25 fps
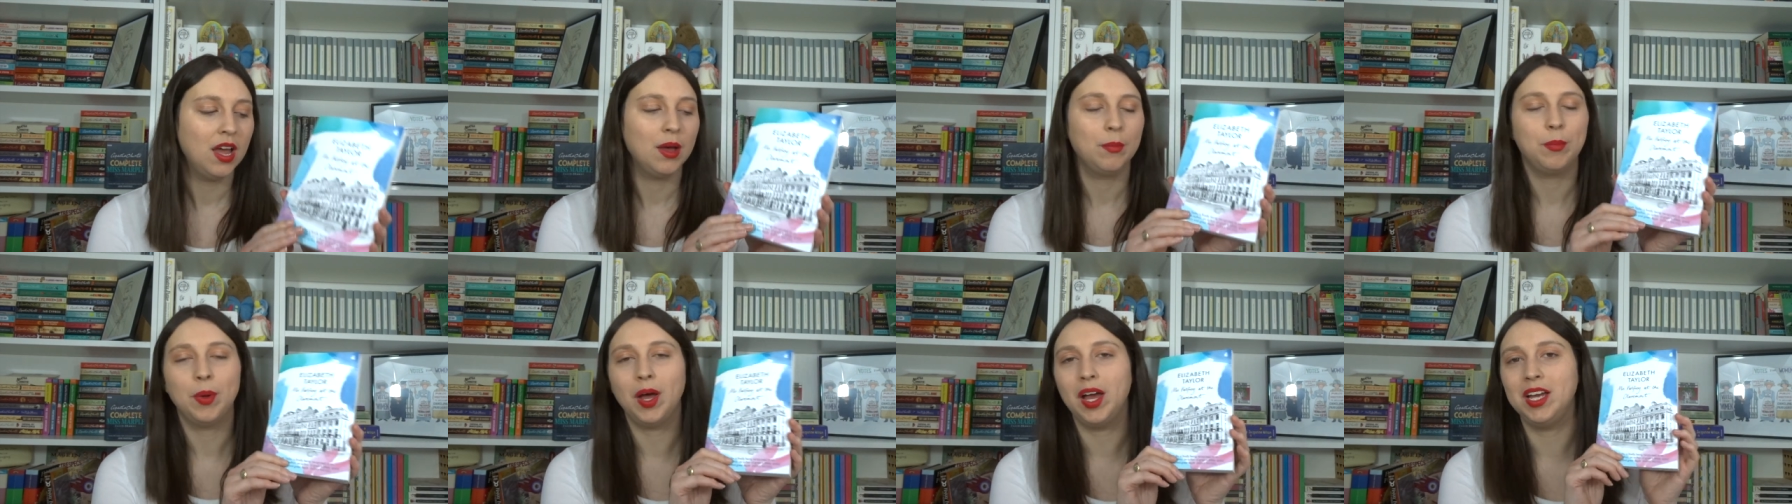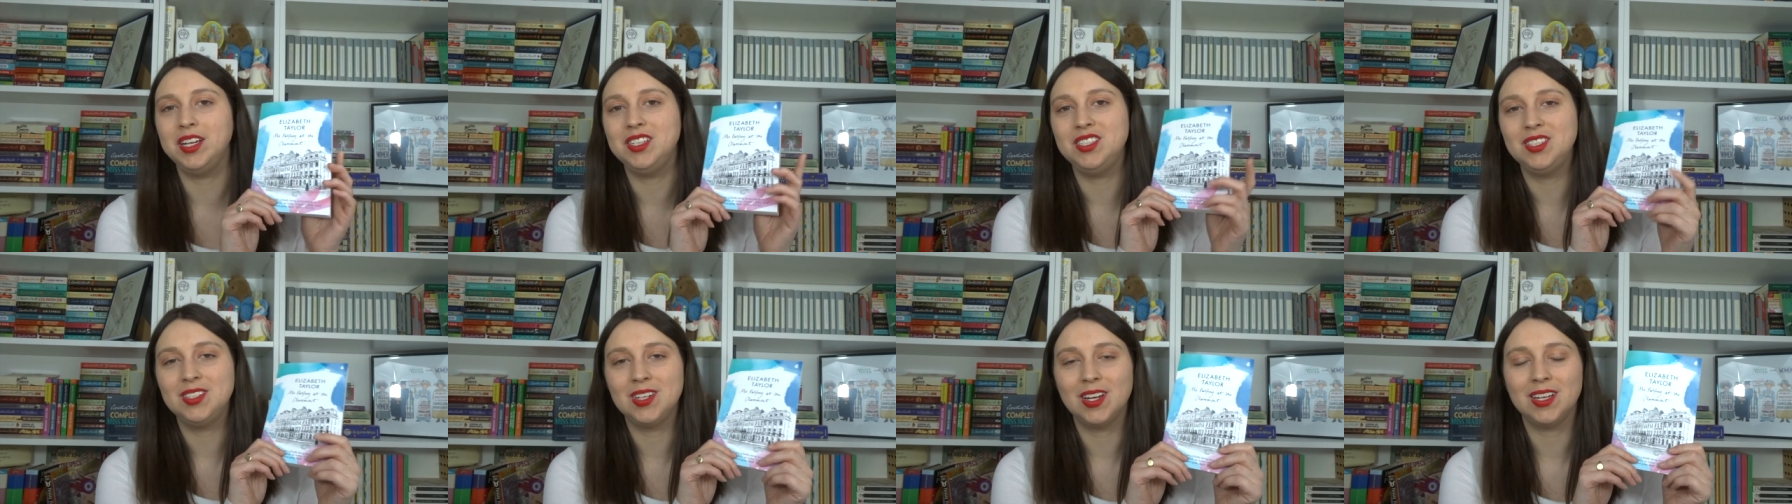but
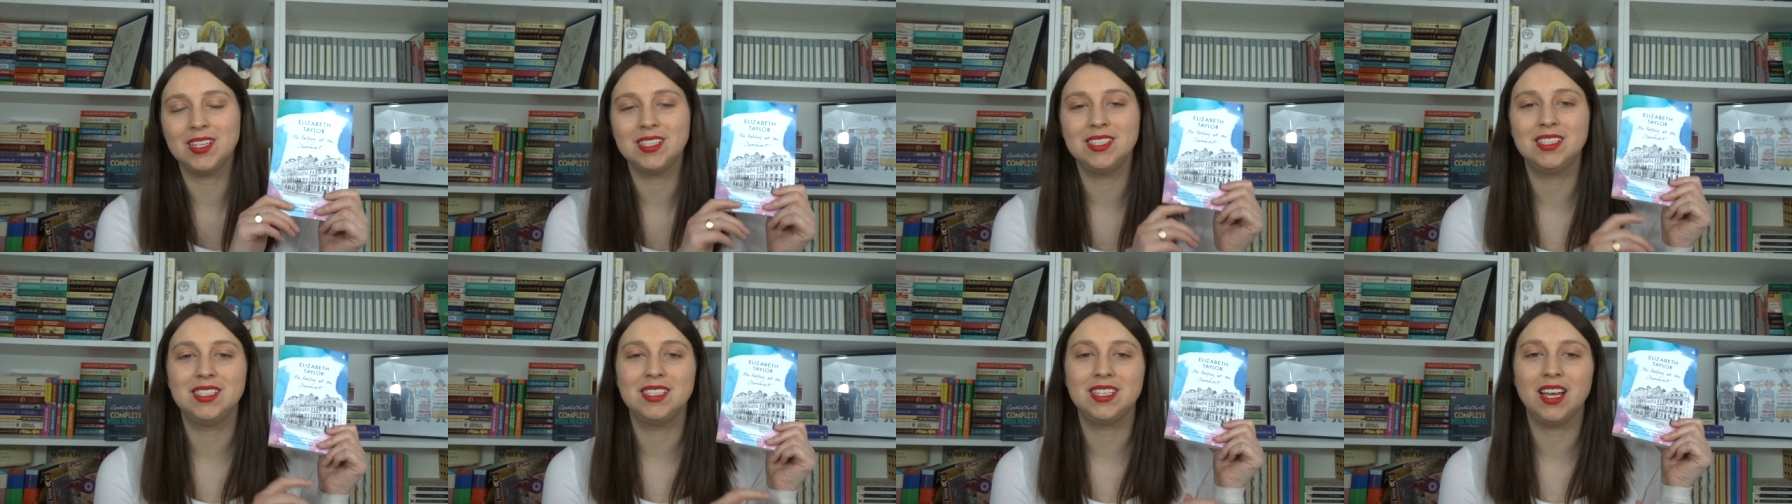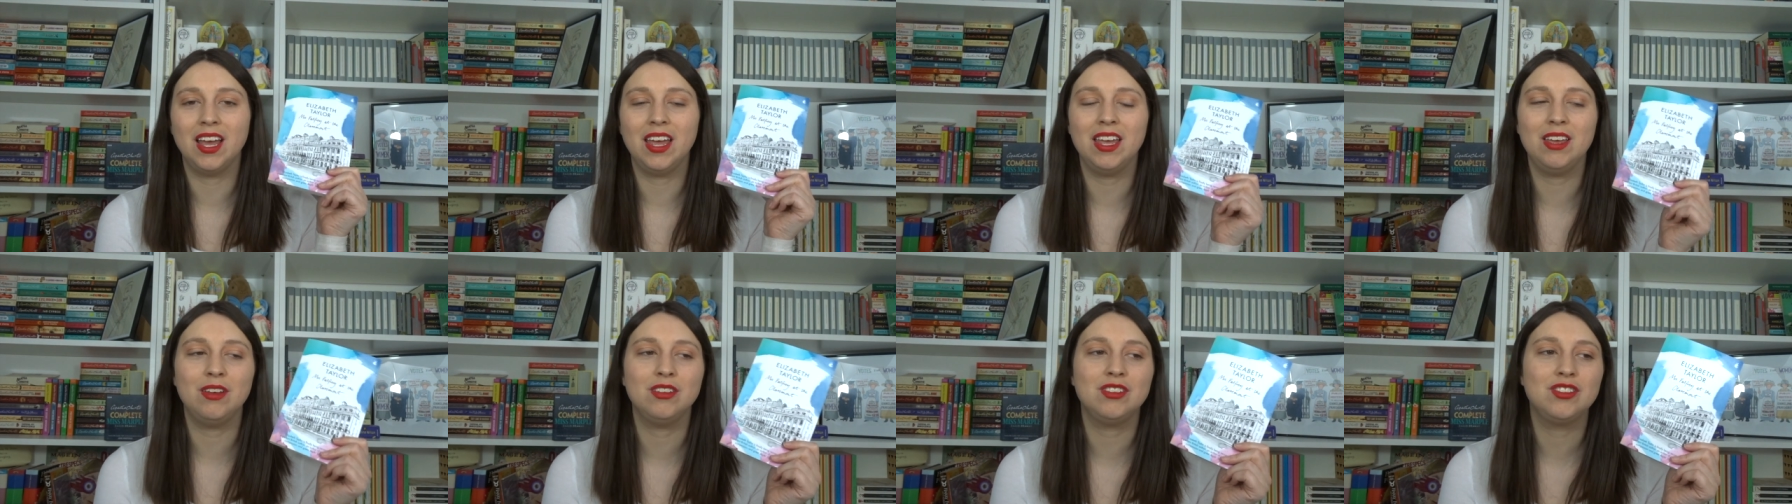I just,
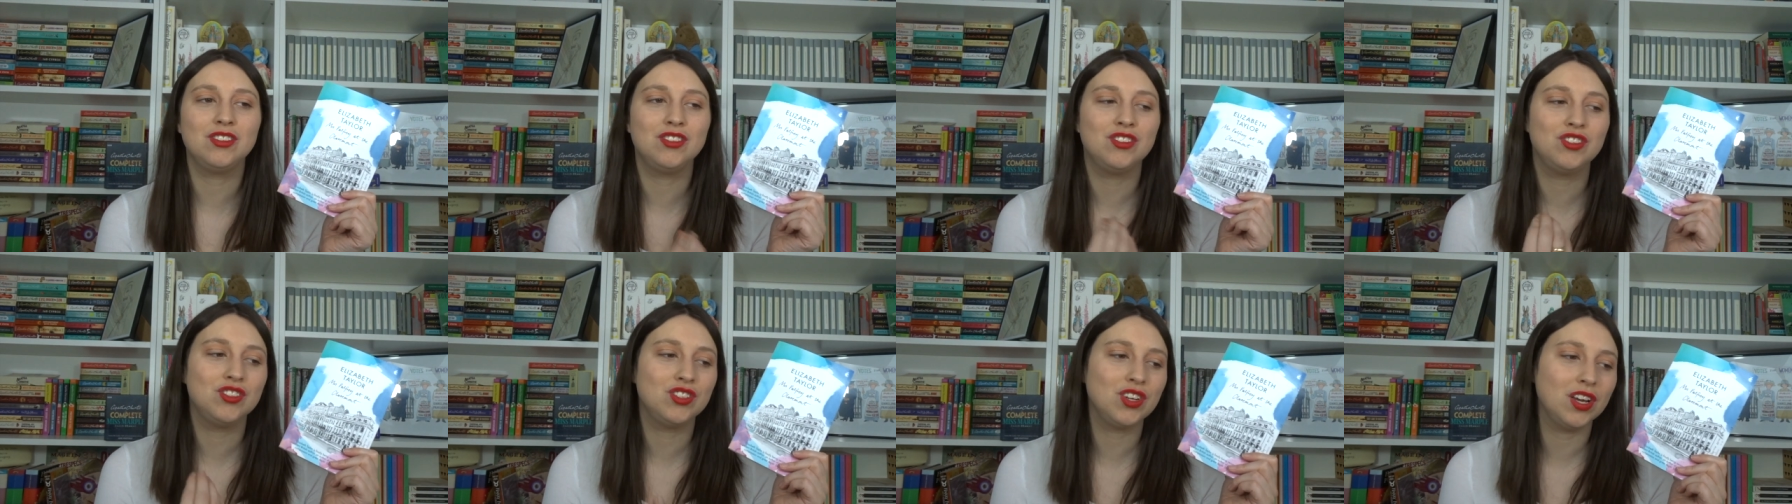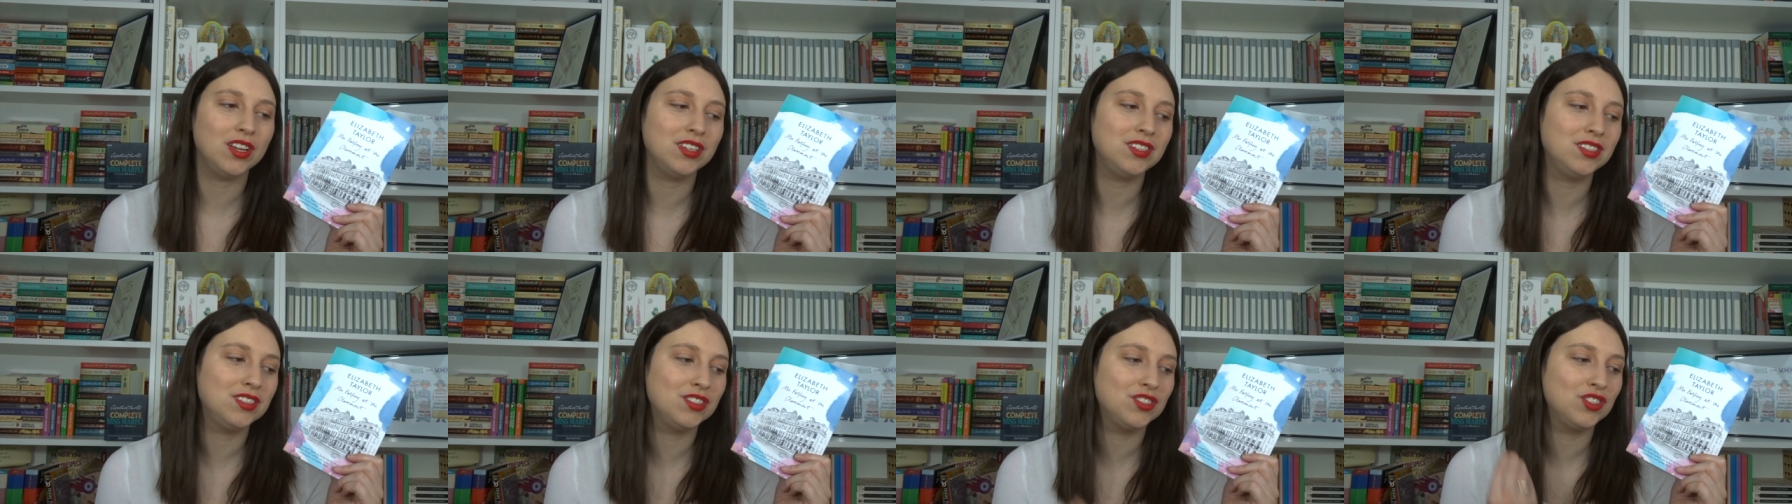it's
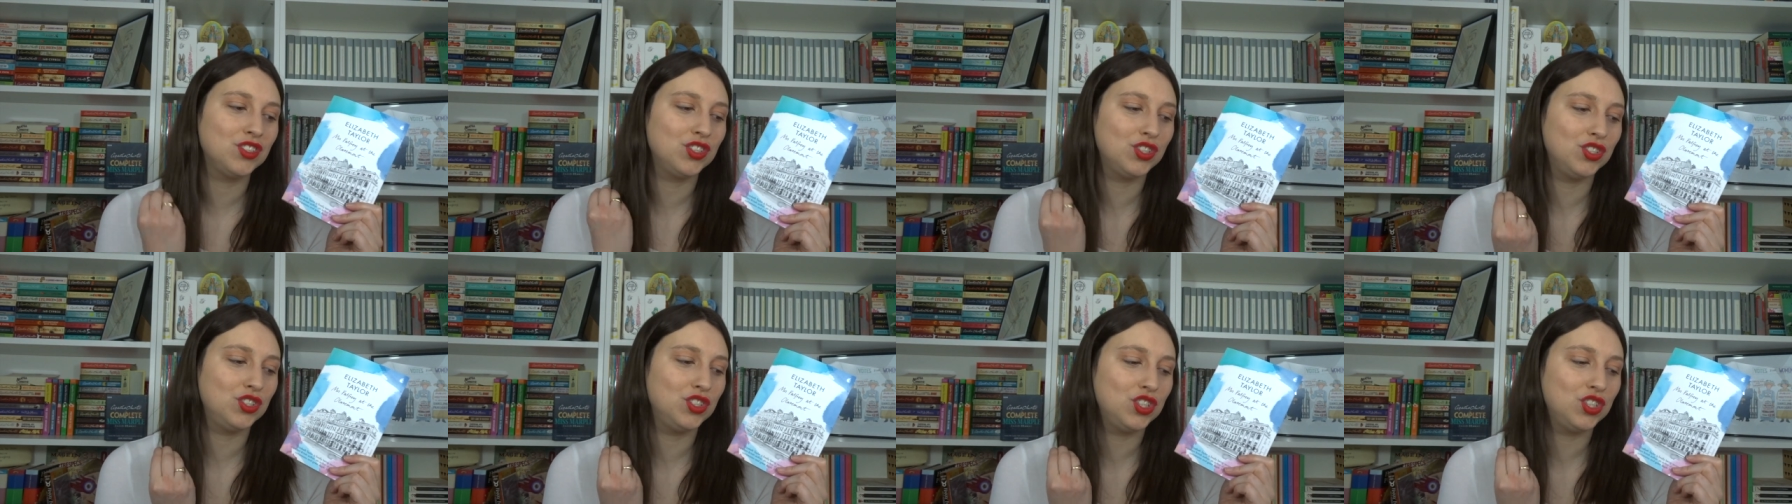just